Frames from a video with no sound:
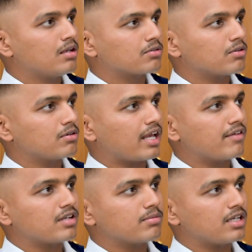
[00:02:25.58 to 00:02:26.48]
So
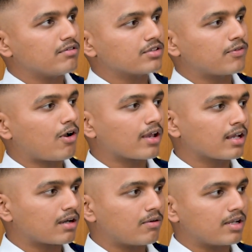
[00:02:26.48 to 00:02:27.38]
everybody was
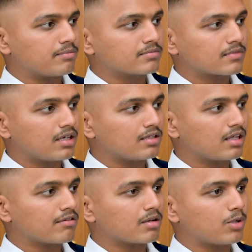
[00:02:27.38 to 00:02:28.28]
flogging around him.
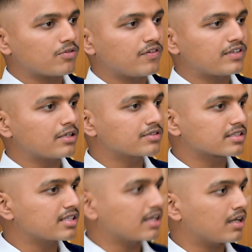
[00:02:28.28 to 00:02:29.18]
There were about 50 to
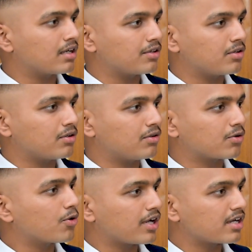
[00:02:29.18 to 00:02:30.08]
60
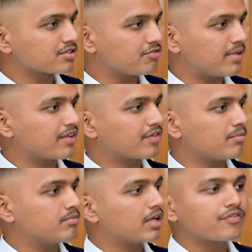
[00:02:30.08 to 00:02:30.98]
co-cadets of mine
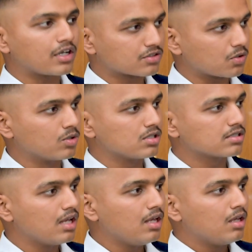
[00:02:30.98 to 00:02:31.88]
from different
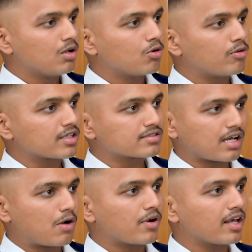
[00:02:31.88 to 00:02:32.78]
schools who were
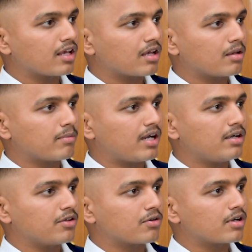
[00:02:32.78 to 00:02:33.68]
surrounding him
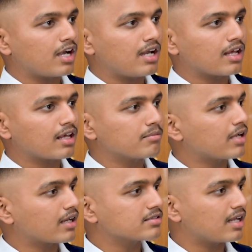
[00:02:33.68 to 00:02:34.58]
and treating him
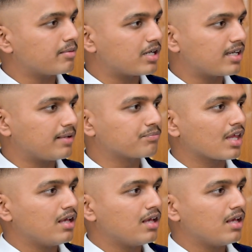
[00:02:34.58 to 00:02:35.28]
like a celebrity.